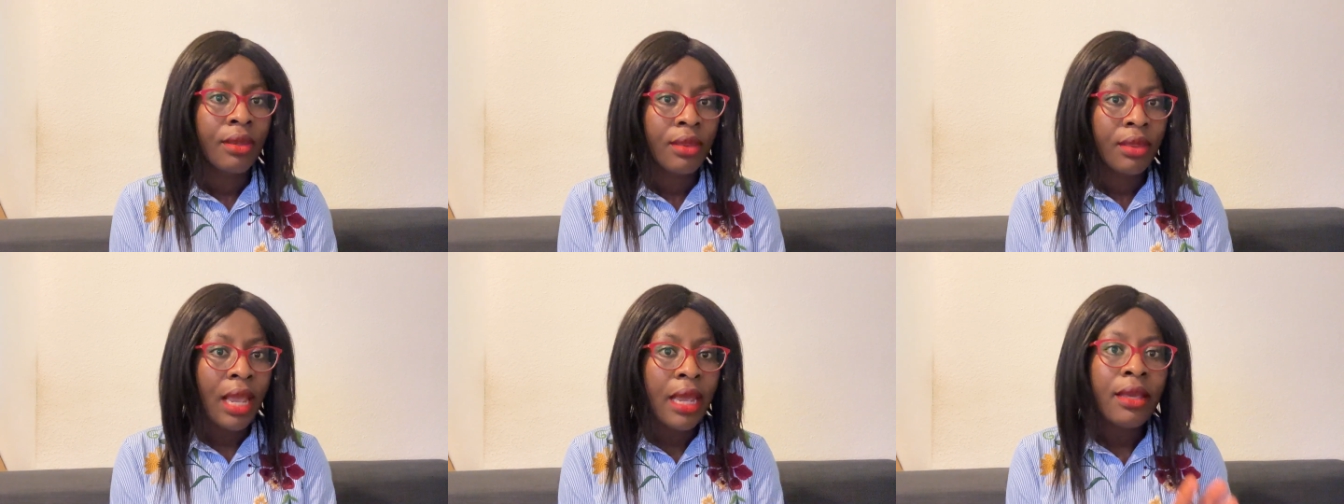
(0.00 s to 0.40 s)

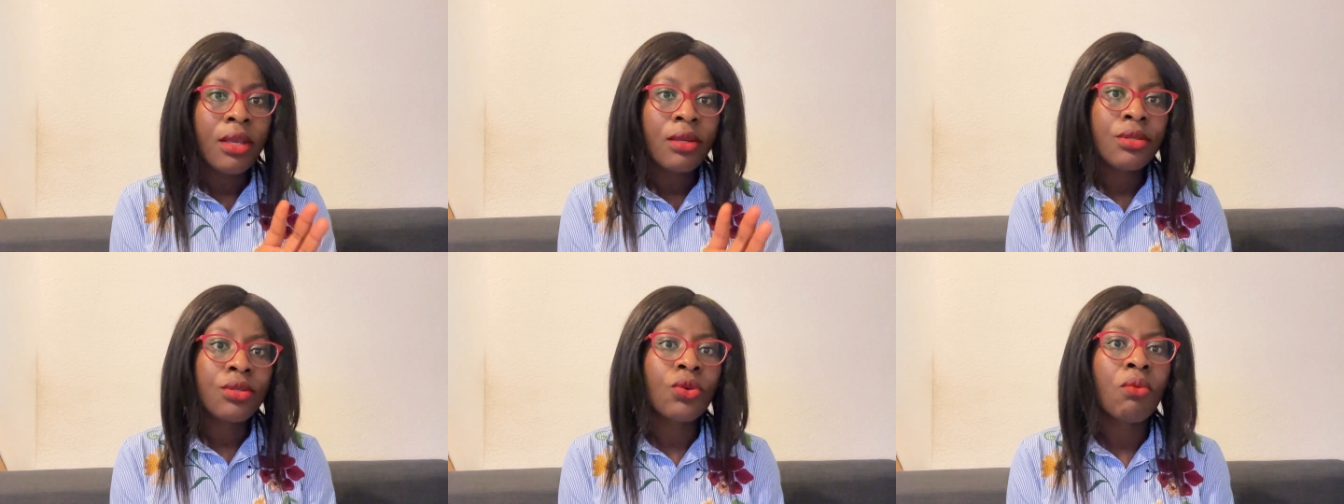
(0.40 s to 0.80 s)
Thank
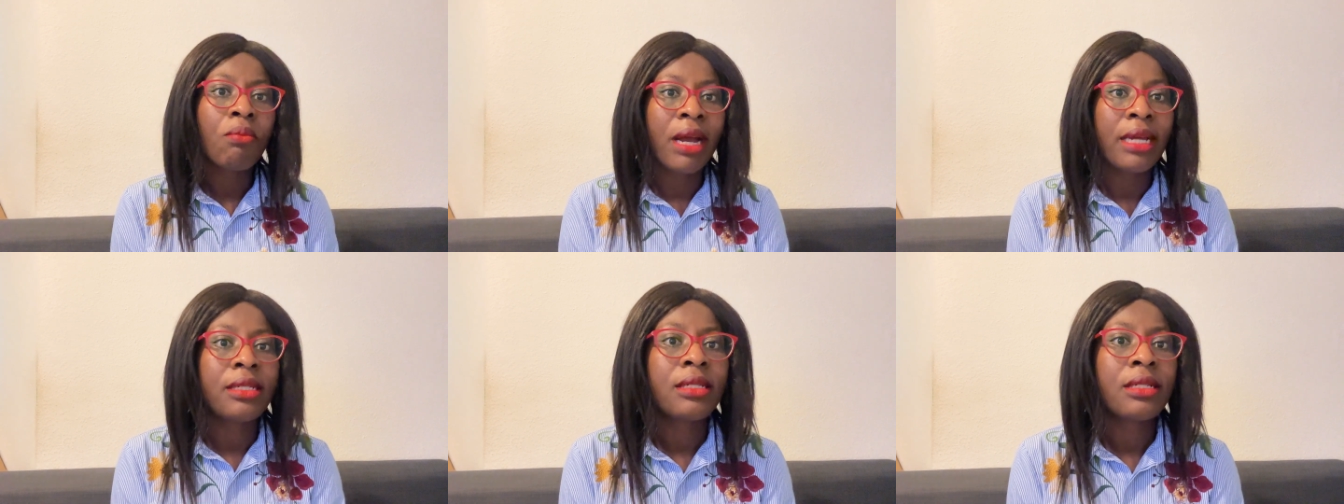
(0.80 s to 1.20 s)
you so
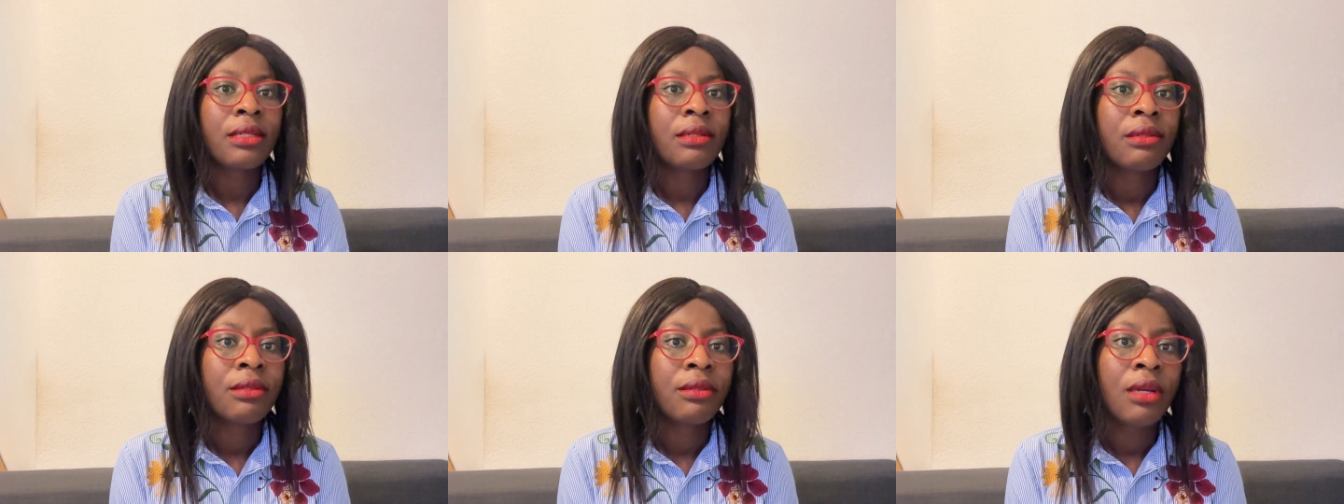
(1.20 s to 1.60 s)
much.
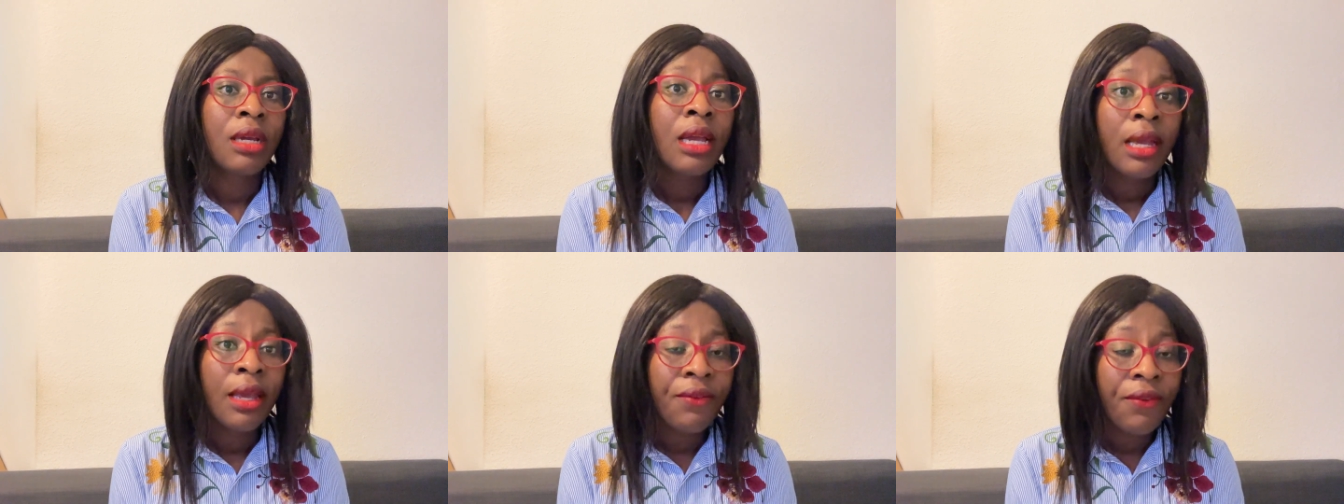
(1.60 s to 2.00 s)

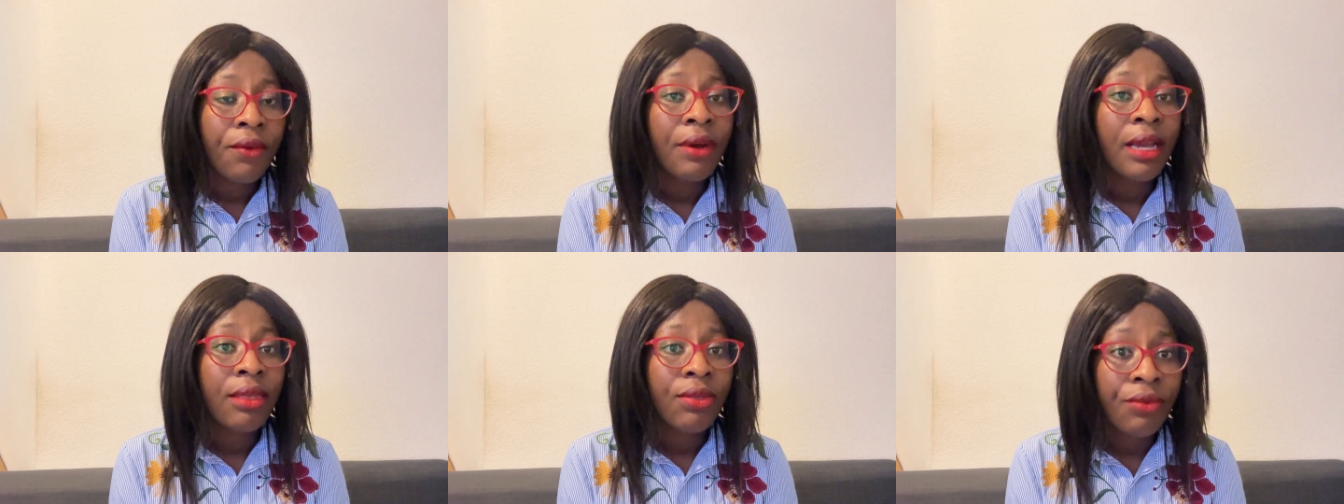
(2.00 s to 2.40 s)
If
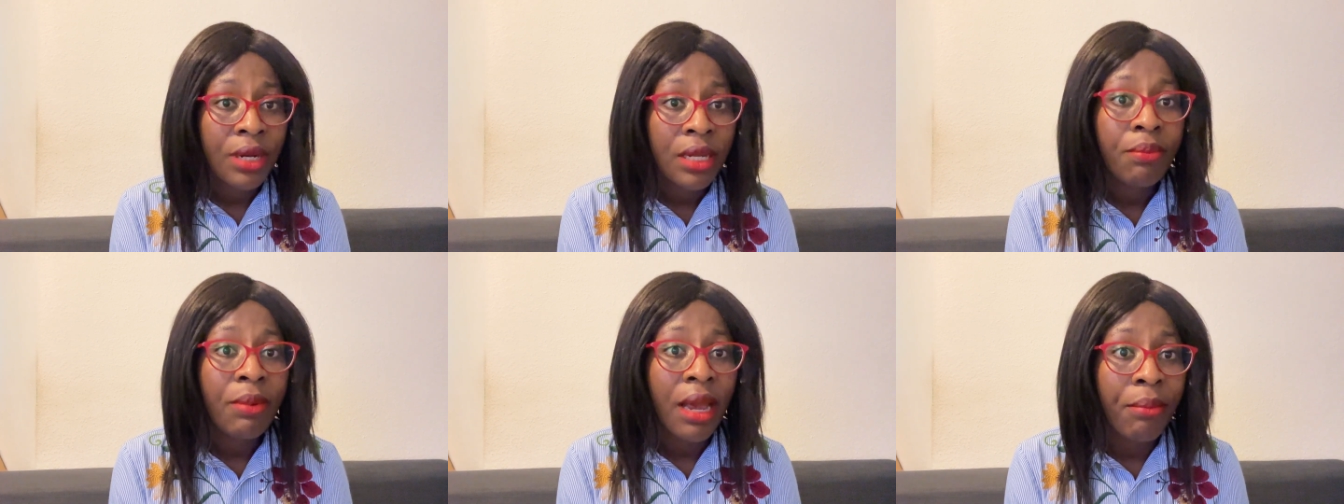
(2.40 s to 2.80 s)
you were
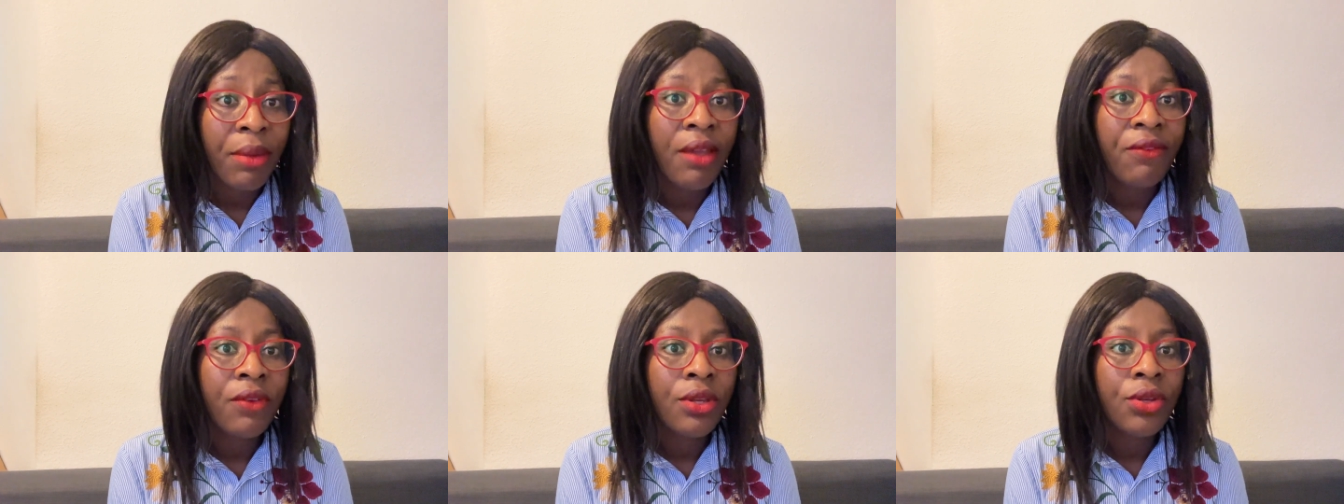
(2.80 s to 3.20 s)
thrilled by
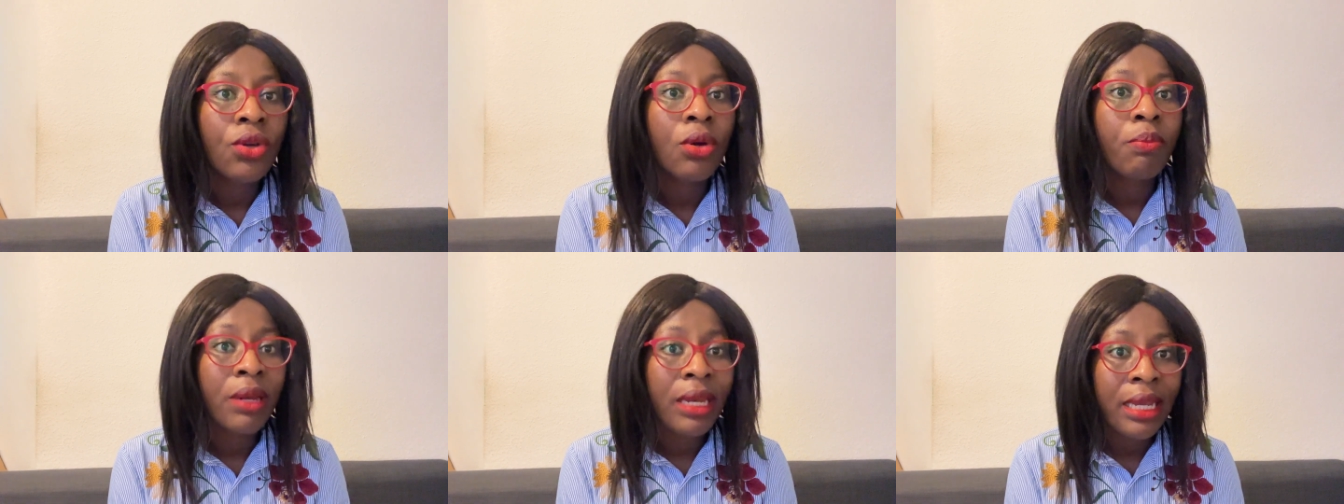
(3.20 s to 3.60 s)
my
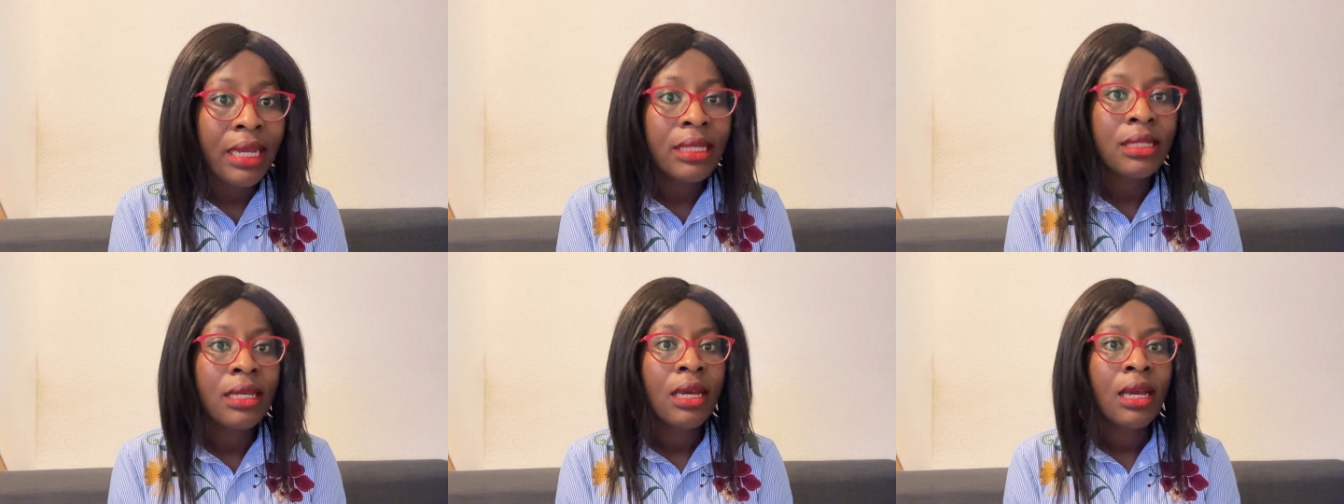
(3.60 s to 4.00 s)
video,
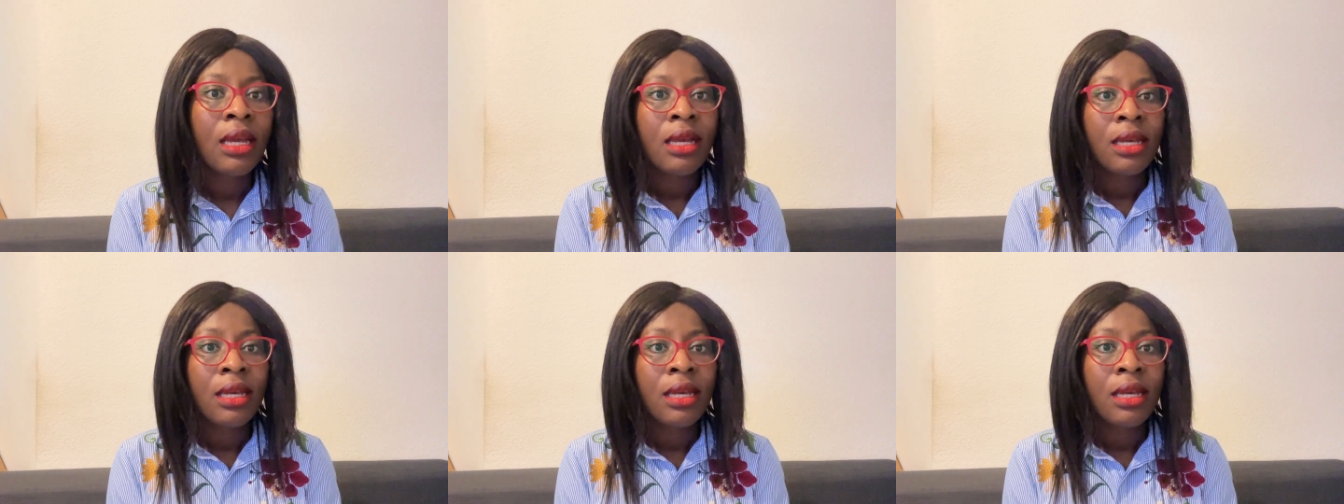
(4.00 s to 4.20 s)
please